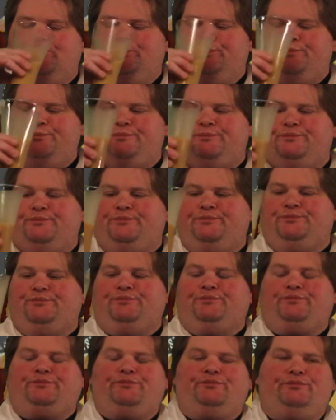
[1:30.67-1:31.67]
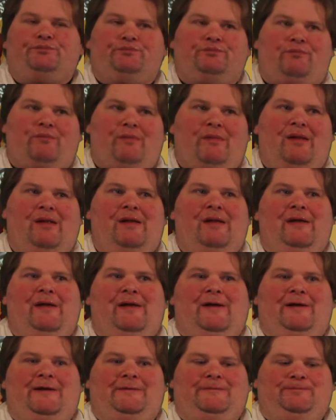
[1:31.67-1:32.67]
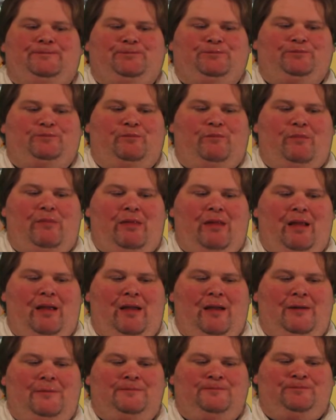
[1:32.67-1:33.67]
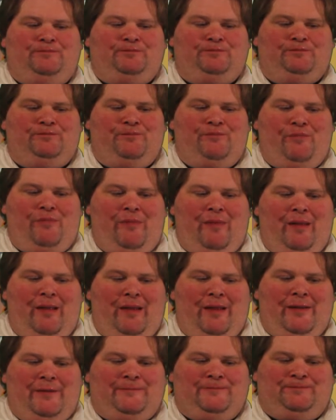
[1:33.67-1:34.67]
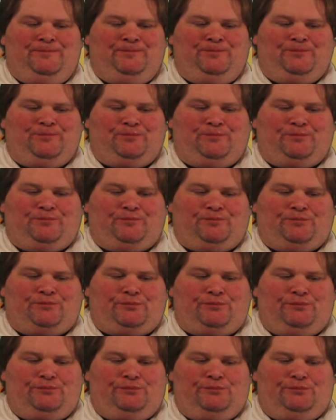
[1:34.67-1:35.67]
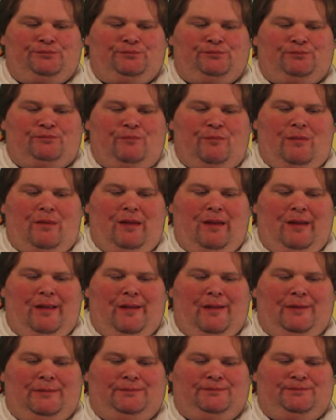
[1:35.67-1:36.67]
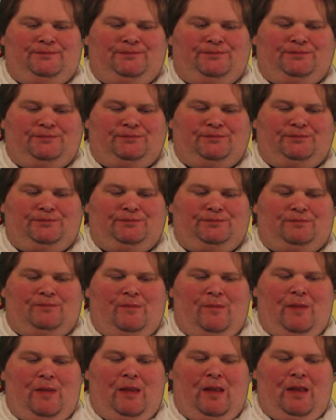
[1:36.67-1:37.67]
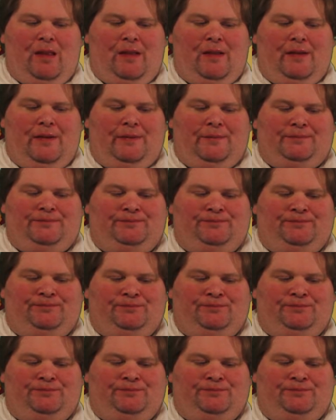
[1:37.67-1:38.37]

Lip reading: Nobody speaks.